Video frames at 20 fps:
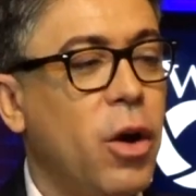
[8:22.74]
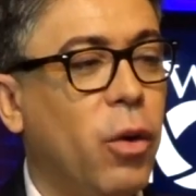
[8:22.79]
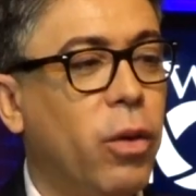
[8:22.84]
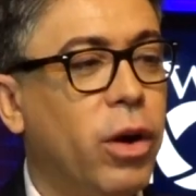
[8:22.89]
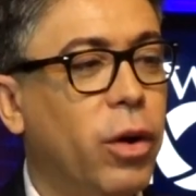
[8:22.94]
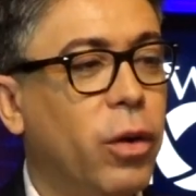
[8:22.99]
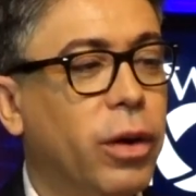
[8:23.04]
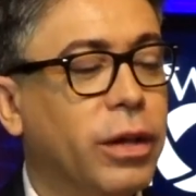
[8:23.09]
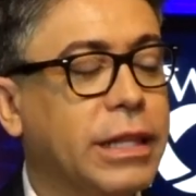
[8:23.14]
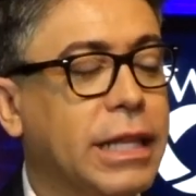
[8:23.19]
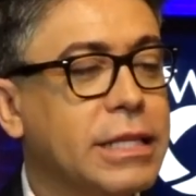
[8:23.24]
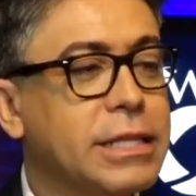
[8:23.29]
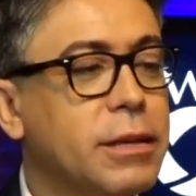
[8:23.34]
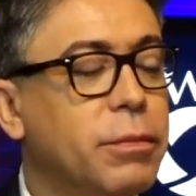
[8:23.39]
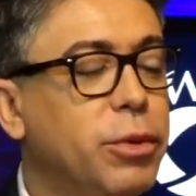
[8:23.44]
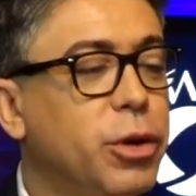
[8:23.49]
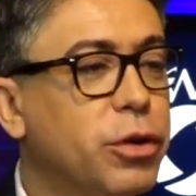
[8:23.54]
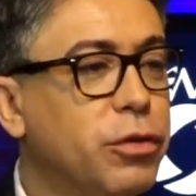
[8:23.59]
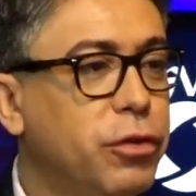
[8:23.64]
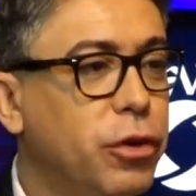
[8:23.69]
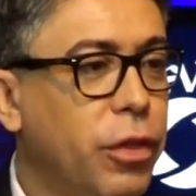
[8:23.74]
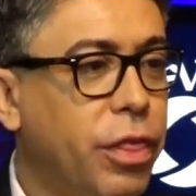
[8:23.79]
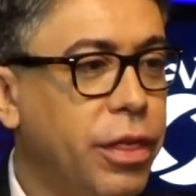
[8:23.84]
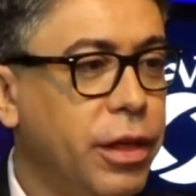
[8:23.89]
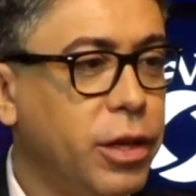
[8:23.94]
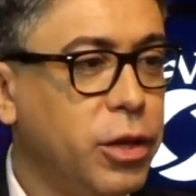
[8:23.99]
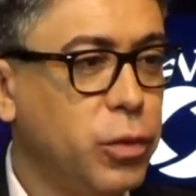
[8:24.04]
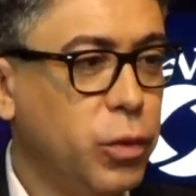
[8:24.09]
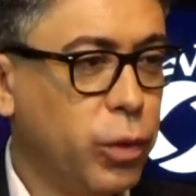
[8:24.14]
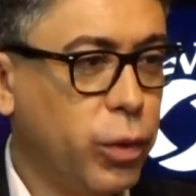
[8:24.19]
Well, that's a beautiful
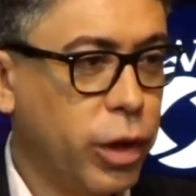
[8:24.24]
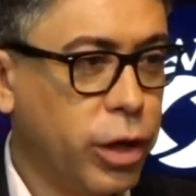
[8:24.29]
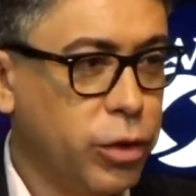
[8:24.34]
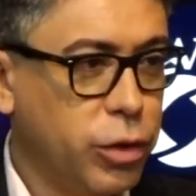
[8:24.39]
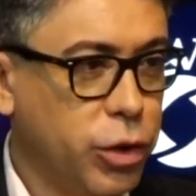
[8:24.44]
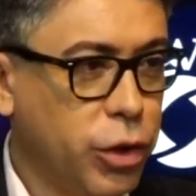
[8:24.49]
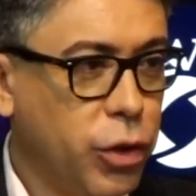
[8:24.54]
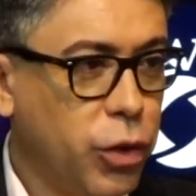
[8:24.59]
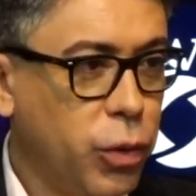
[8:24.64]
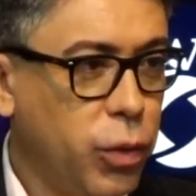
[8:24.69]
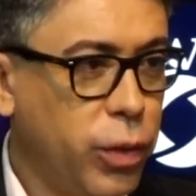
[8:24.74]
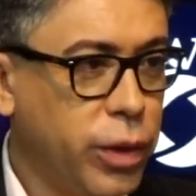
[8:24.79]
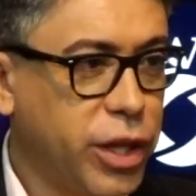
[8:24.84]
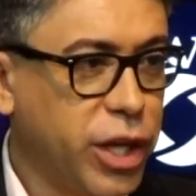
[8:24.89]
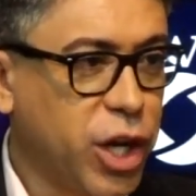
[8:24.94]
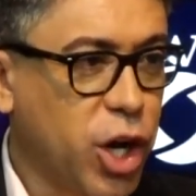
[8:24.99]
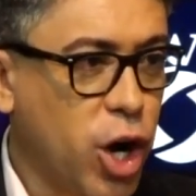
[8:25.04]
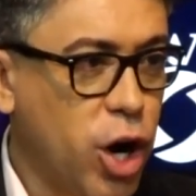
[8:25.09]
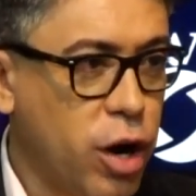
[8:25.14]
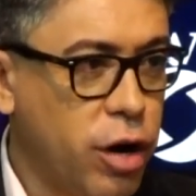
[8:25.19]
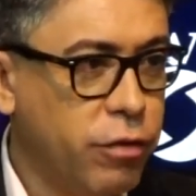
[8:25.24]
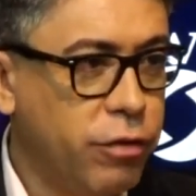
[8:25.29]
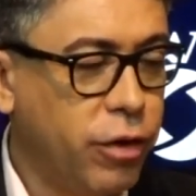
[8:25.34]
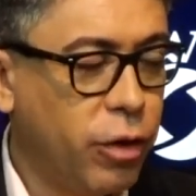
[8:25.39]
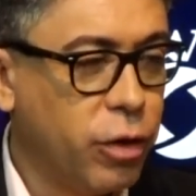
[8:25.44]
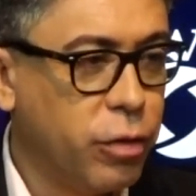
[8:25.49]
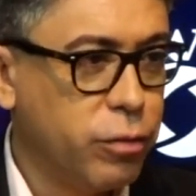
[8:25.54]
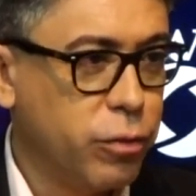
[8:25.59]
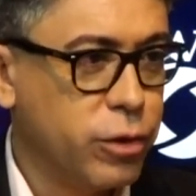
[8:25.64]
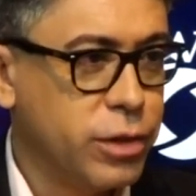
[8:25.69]
thing what you're doing with the carnival
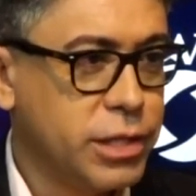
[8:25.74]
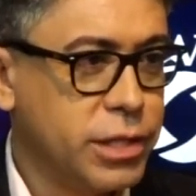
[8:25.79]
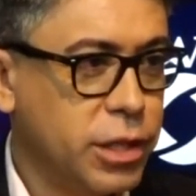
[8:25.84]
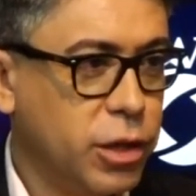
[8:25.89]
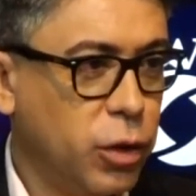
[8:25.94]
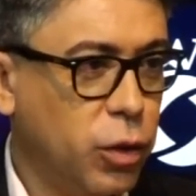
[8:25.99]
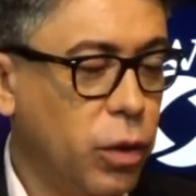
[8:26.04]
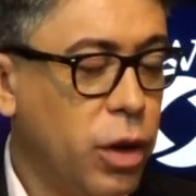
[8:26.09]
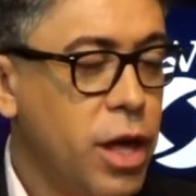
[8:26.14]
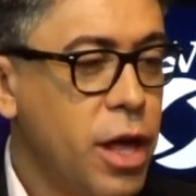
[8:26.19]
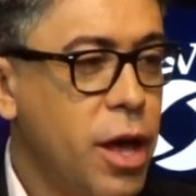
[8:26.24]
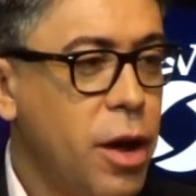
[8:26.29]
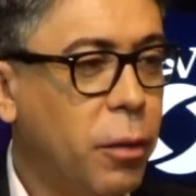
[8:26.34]
in Brazil.